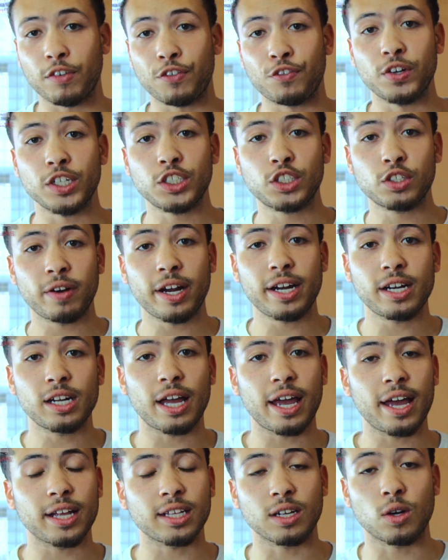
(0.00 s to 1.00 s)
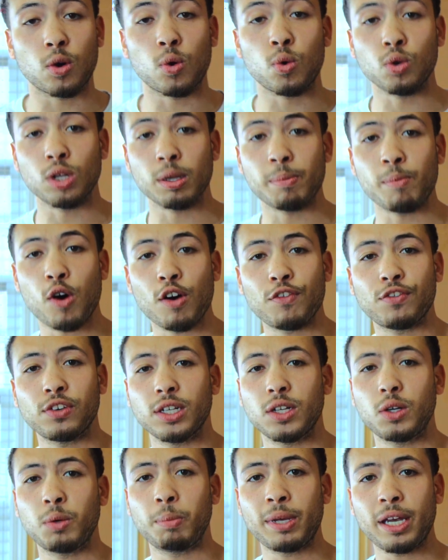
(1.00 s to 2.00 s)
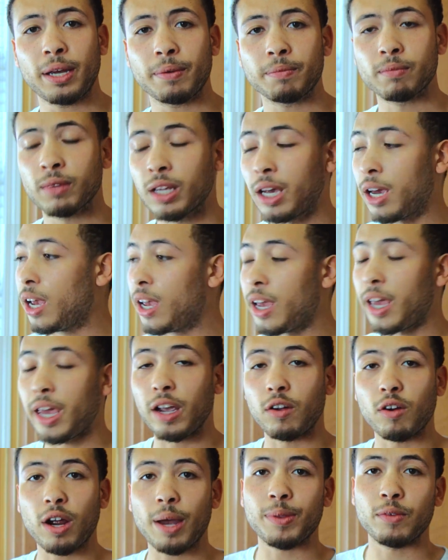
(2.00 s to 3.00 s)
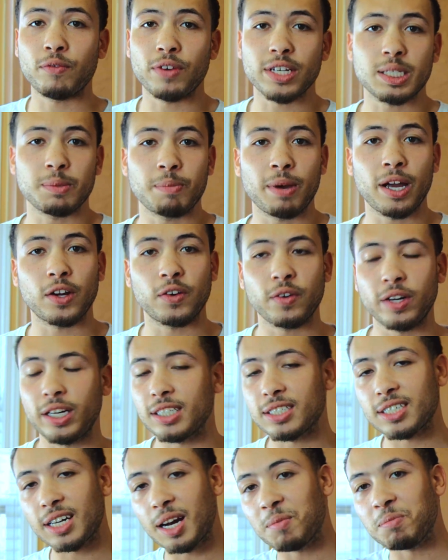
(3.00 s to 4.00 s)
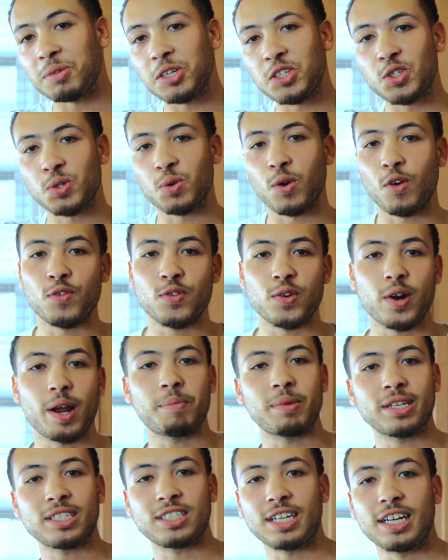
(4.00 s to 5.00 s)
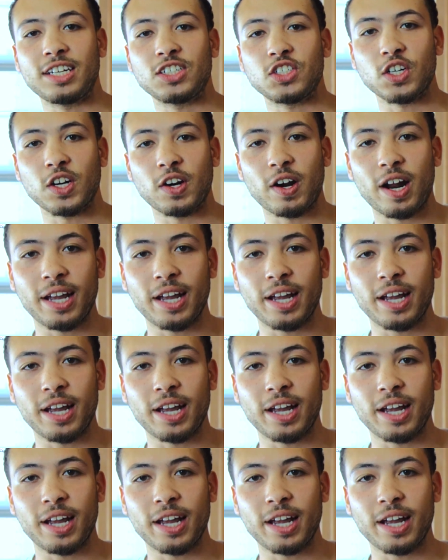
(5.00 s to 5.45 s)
refrigerator, have to cool them off a little bit, and grab the rest of my ingredients and I'll meet you over at my station, all